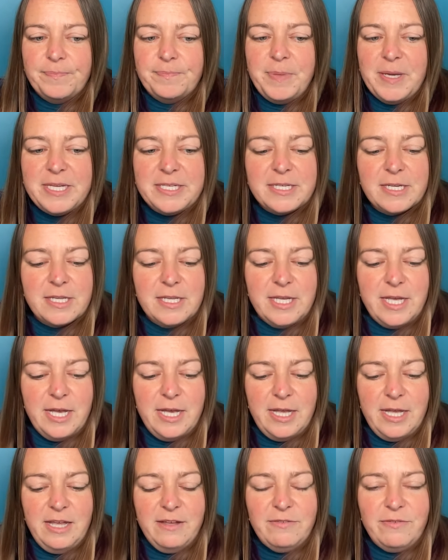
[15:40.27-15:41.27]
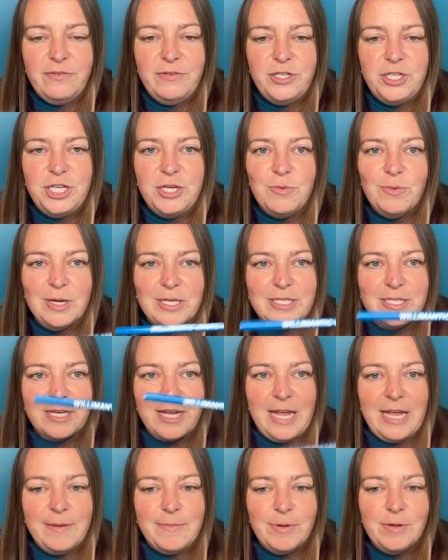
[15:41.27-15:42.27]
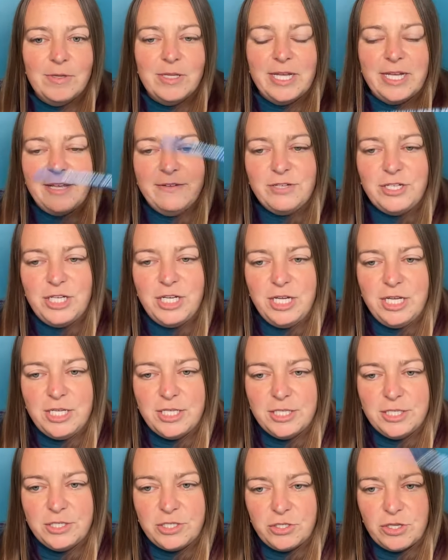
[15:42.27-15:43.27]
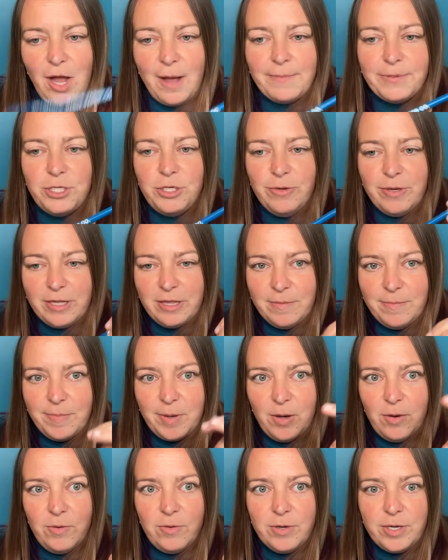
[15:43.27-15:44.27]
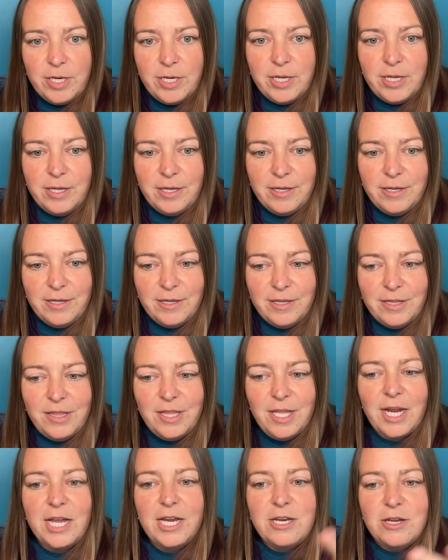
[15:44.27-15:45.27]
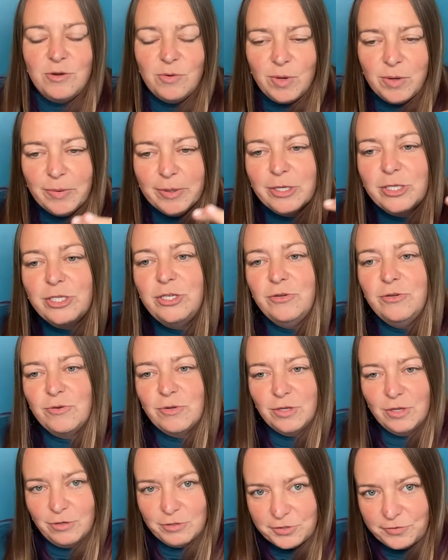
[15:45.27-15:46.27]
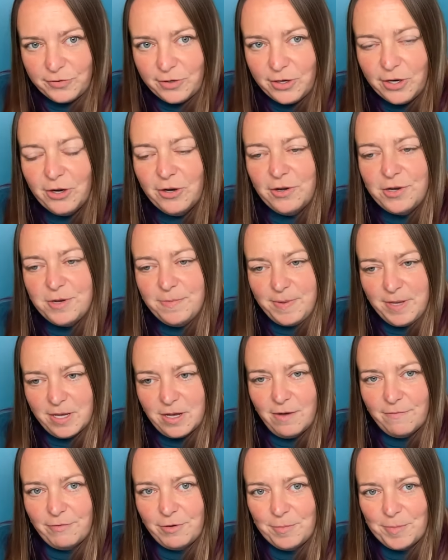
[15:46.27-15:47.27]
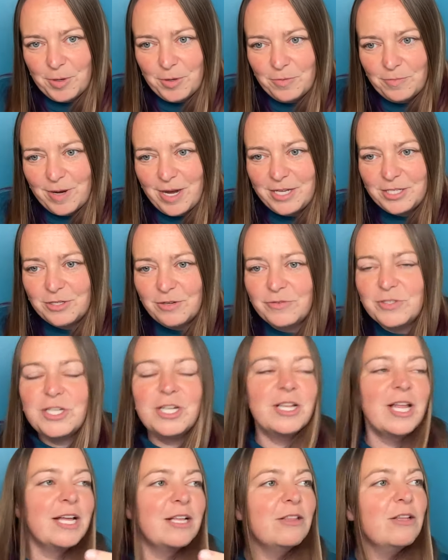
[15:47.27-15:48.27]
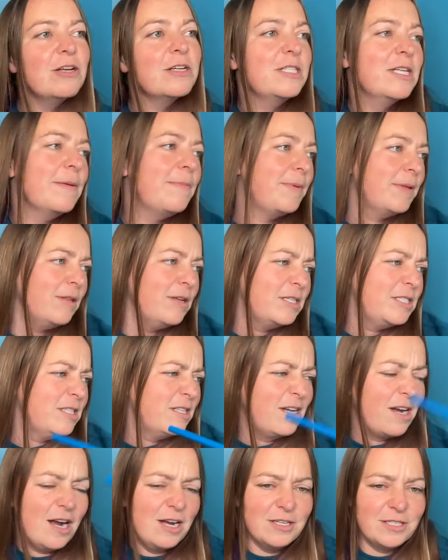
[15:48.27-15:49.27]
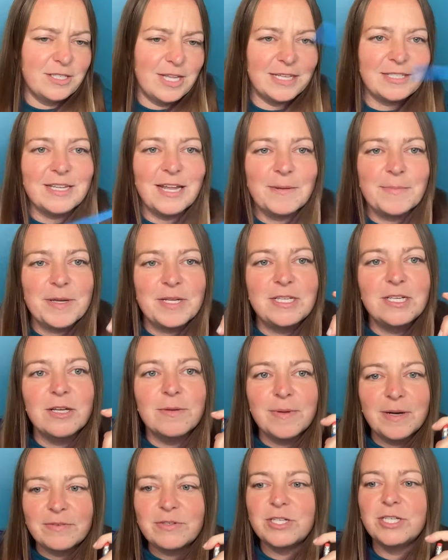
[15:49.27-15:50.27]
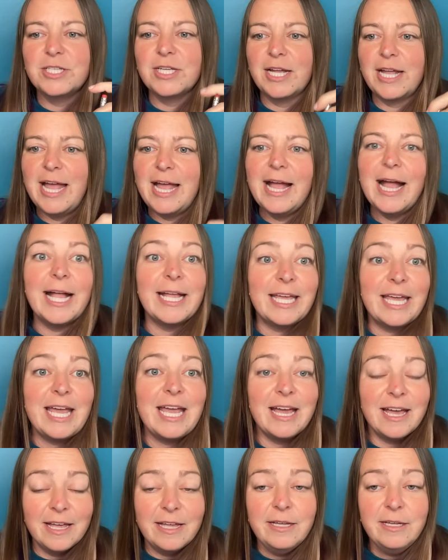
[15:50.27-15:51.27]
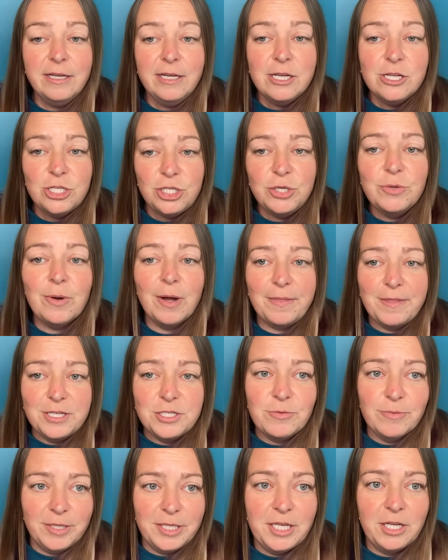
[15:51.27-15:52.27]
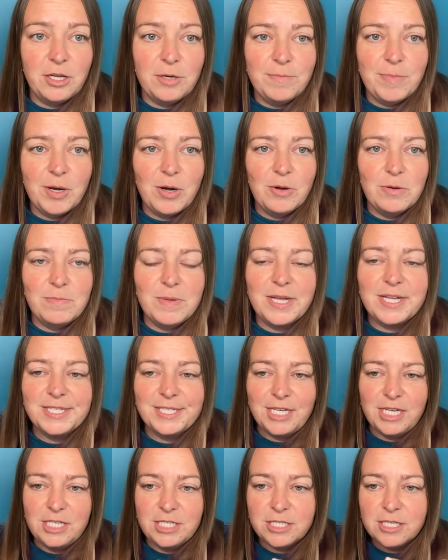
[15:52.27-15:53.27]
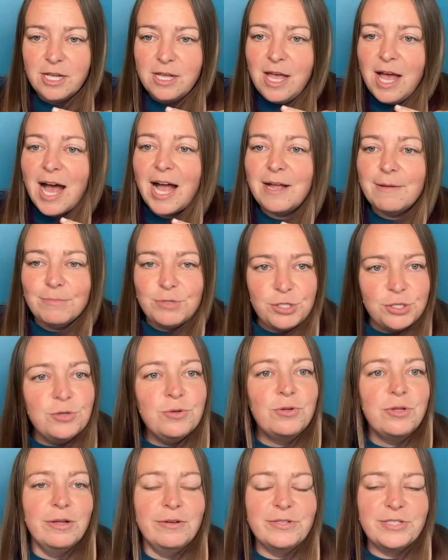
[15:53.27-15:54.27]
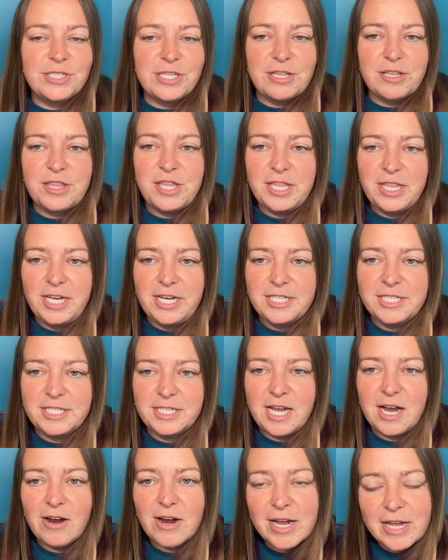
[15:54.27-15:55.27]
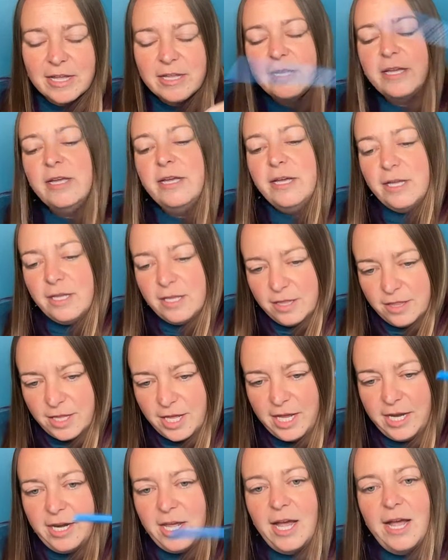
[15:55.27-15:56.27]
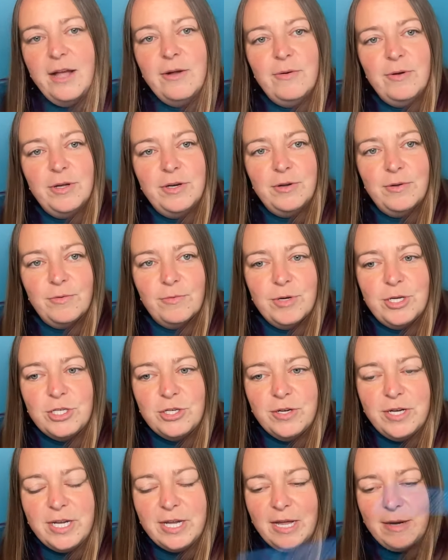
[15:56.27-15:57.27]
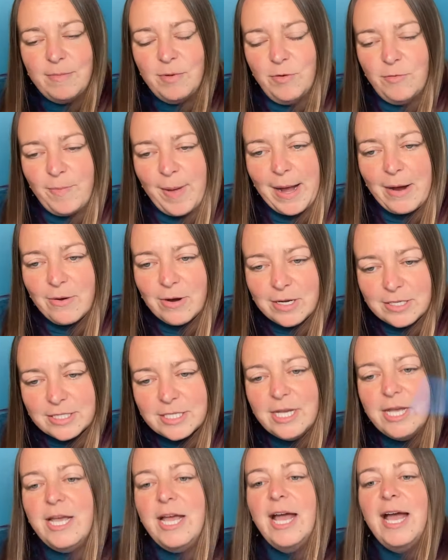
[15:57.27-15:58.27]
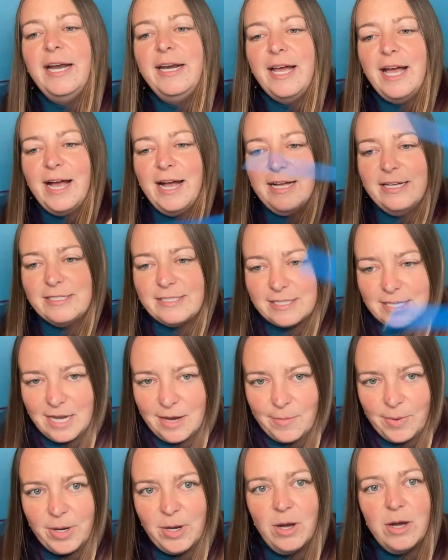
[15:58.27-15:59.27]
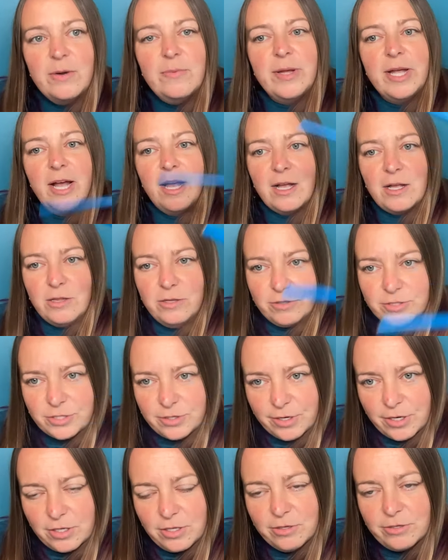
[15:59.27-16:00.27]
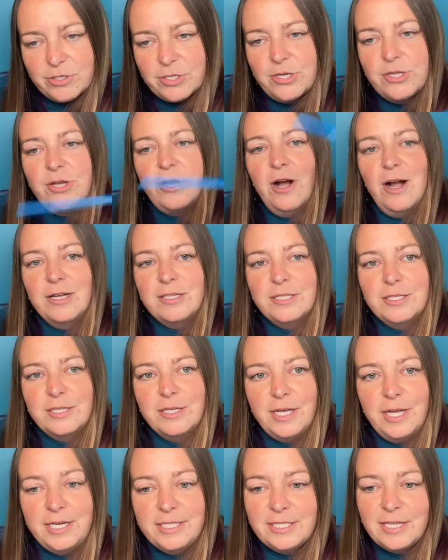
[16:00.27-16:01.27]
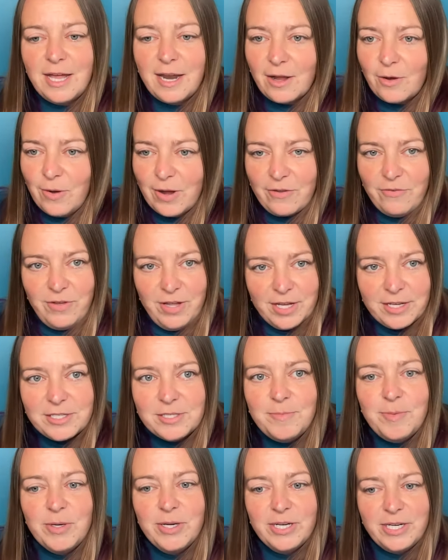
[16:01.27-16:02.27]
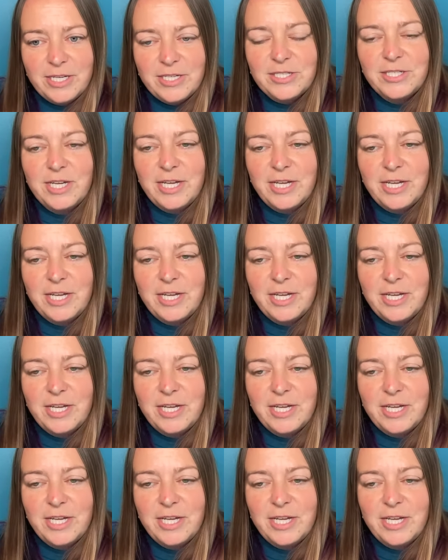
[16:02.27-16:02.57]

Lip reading: basically, if she wasn't able, like if she stopped chewing the bone, then I knew we were too close for her to be comfortable, right? So if she like looks up and looks at the cars, that's not a big deal. But if she's like, hey, I can't chew on this really good bone because it is, I am too close to the thing that is scary, then I would retreat and move backwards. And as time went on, we got closer and closer to the cars. It is not a quick fix, but it is